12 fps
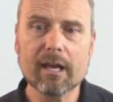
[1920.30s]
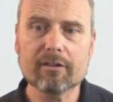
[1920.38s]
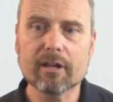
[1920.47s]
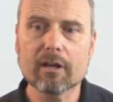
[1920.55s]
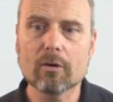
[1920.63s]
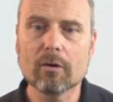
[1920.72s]

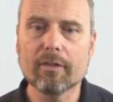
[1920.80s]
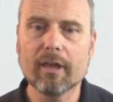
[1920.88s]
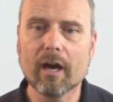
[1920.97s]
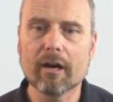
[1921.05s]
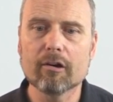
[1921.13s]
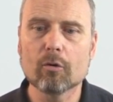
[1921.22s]
essay called
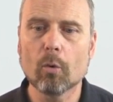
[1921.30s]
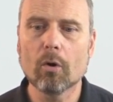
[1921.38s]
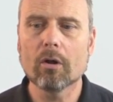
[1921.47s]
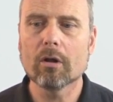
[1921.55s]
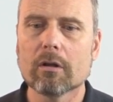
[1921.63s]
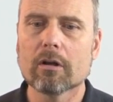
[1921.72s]
The Iron
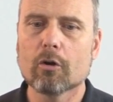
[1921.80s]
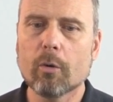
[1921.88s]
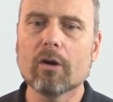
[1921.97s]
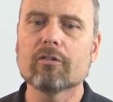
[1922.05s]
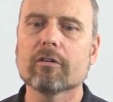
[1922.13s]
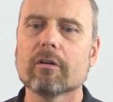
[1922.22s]
Wall.
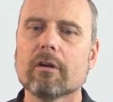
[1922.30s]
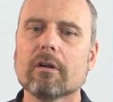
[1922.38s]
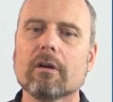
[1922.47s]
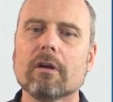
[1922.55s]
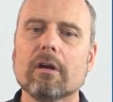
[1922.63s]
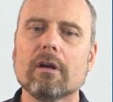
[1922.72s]
Quote,
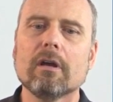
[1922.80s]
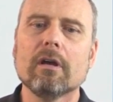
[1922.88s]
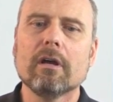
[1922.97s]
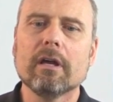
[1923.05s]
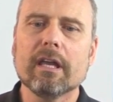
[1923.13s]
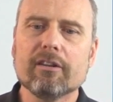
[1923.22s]

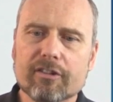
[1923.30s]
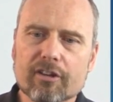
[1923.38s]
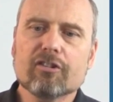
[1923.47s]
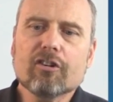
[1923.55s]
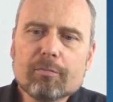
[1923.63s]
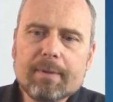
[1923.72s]

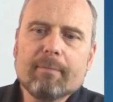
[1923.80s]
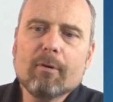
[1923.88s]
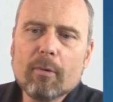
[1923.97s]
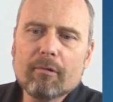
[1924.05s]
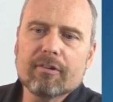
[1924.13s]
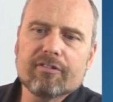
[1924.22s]
"Indigenous
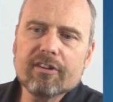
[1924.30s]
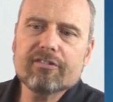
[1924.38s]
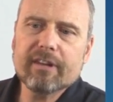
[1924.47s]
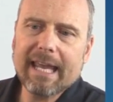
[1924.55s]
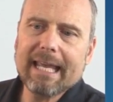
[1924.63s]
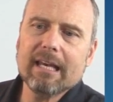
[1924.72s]
people will
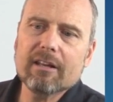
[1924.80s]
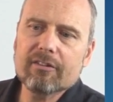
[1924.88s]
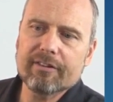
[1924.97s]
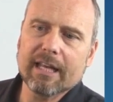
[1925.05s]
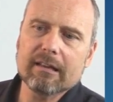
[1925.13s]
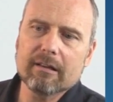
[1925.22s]
resist alien
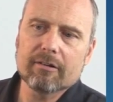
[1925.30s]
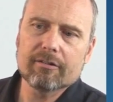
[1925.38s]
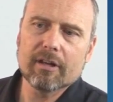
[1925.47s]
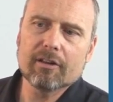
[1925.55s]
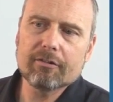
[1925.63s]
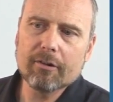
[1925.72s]

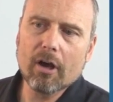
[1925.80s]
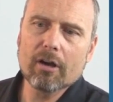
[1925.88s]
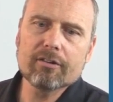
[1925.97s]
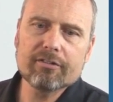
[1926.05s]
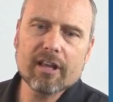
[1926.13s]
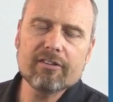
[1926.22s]
settlers as
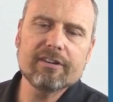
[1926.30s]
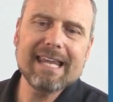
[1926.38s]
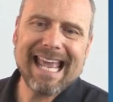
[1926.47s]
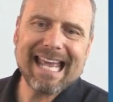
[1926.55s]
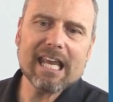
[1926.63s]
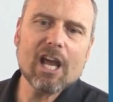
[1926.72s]
long as they
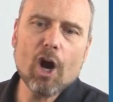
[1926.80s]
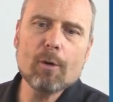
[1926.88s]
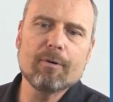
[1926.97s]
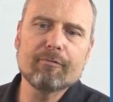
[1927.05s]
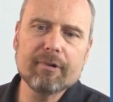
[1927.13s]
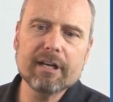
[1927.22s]
see any
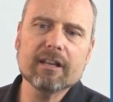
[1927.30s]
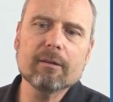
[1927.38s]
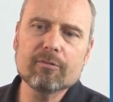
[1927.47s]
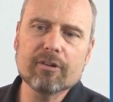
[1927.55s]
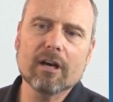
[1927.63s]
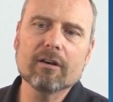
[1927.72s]
hope of ridding
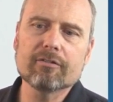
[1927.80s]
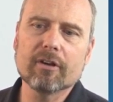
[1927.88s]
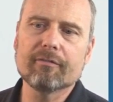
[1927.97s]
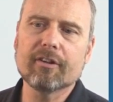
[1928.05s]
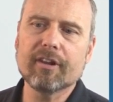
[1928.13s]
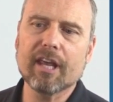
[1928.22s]
themselves
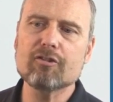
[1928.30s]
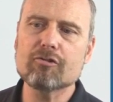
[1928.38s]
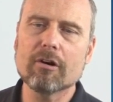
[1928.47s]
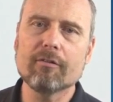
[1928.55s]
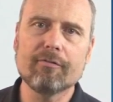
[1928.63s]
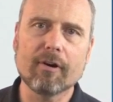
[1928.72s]
of the
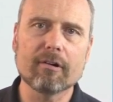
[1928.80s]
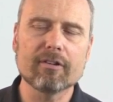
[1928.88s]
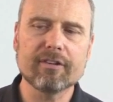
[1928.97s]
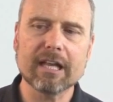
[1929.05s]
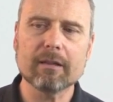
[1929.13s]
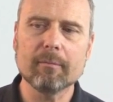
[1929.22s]
danger of
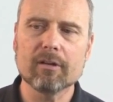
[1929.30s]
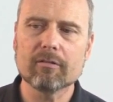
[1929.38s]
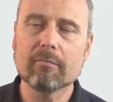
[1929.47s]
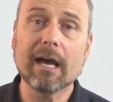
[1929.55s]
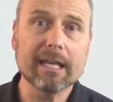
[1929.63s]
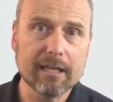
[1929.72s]
foreign settlement,
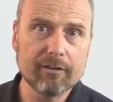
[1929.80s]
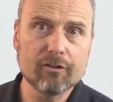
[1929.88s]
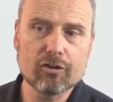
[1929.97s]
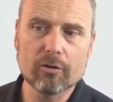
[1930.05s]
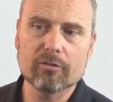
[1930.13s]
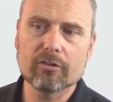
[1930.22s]
i.e. the
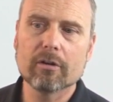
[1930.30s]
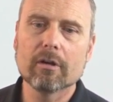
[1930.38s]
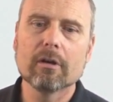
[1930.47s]
Jews.